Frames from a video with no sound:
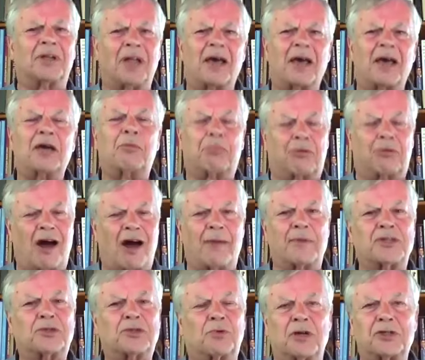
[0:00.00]
like,
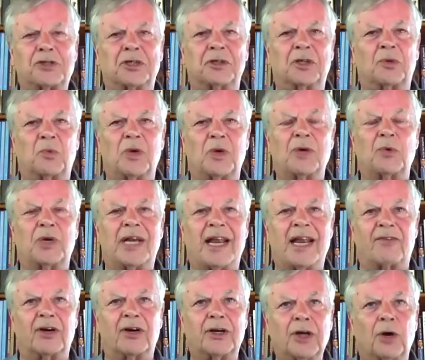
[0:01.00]
promised Russia that we would
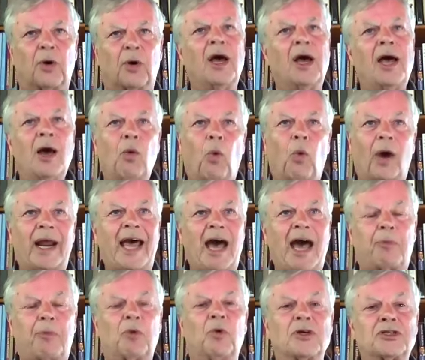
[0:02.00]
never do. What
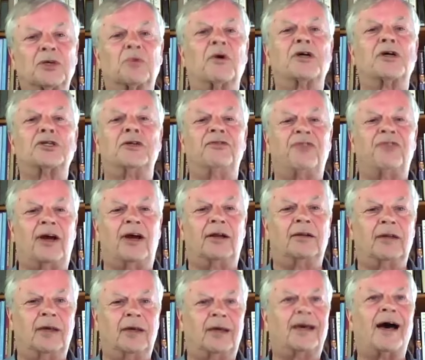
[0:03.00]
happened was that Russia
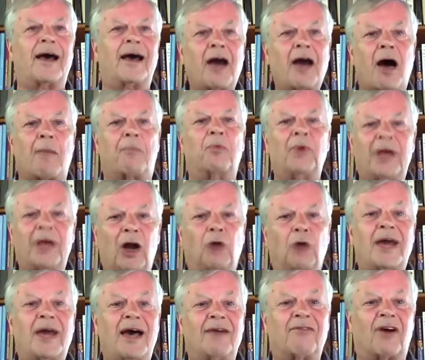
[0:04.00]
finally got up. We
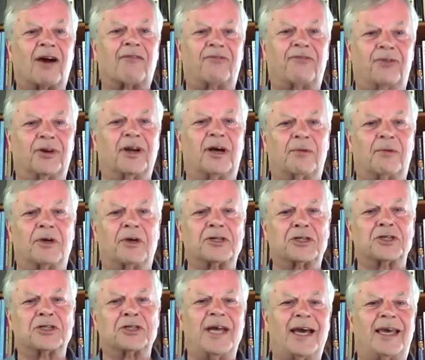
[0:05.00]
don't have our foot on
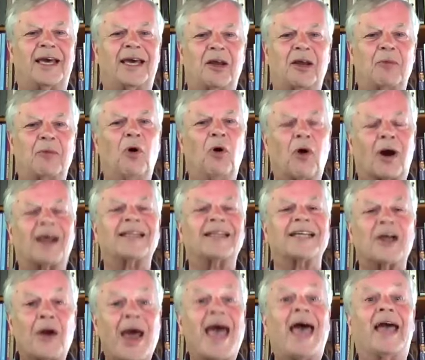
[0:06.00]
Russia's neck anymore, and
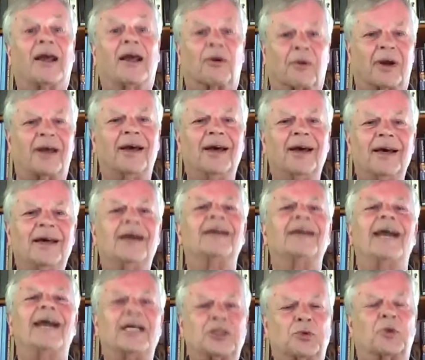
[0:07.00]
they're angry. And
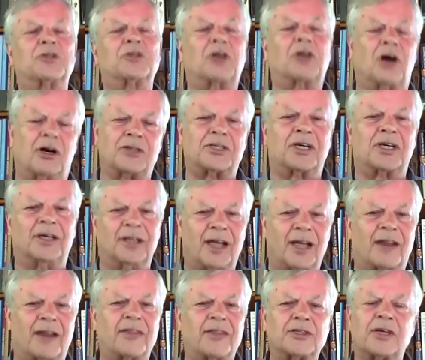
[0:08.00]
that's what's causing a
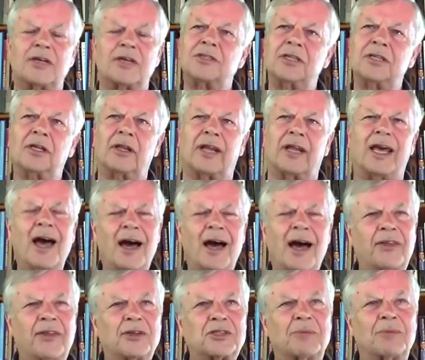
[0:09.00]
lot of this hostility. I
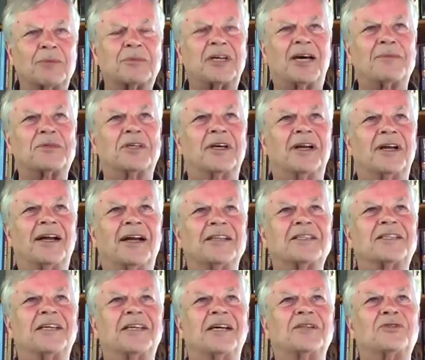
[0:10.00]
think sometimes the United
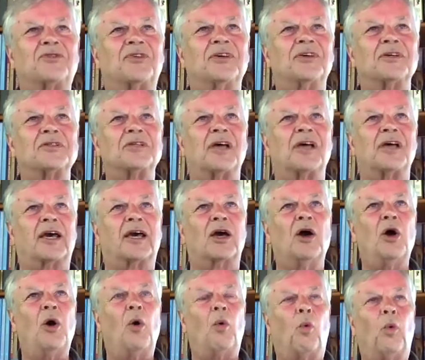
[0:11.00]
States feels like
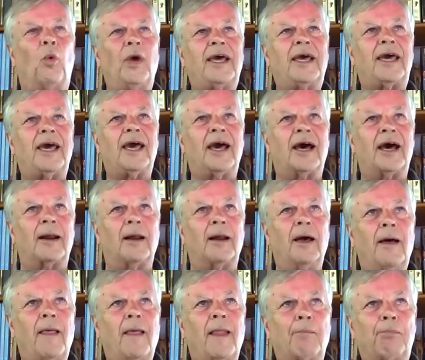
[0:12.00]
we can
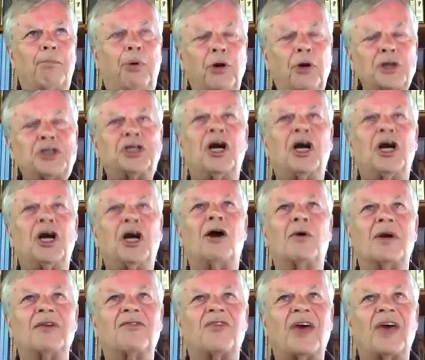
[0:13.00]
push our
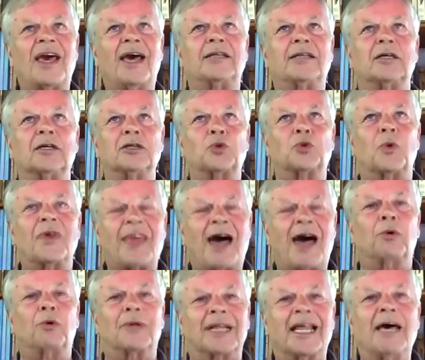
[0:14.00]
advantage
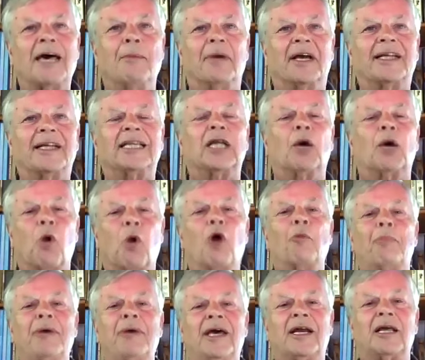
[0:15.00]
without limit, and there
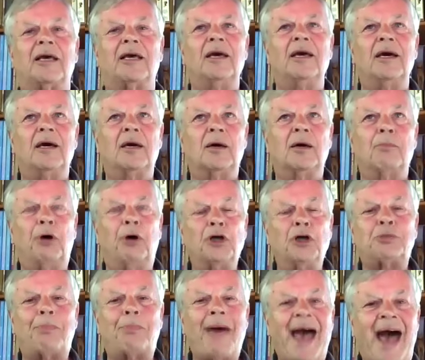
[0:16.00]
won't be any
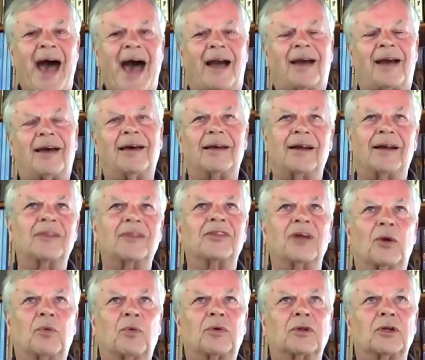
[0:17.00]
pushback. And I
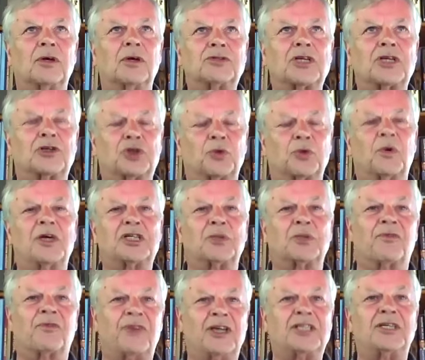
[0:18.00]
think the situation we're
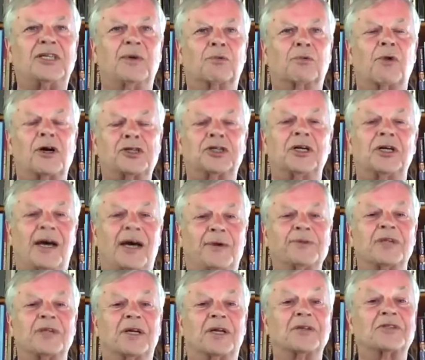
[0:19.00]
facing with Russia now
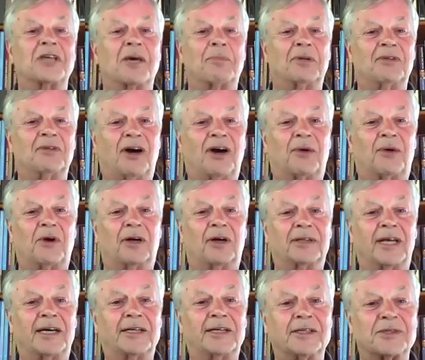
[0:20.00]
is an example of how wrong
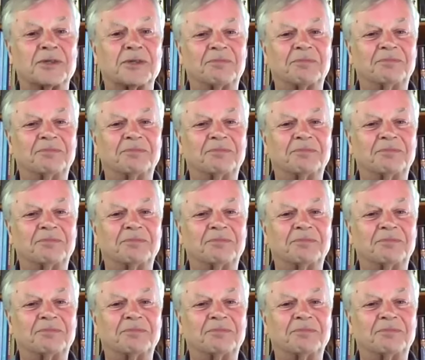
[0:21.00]
that is.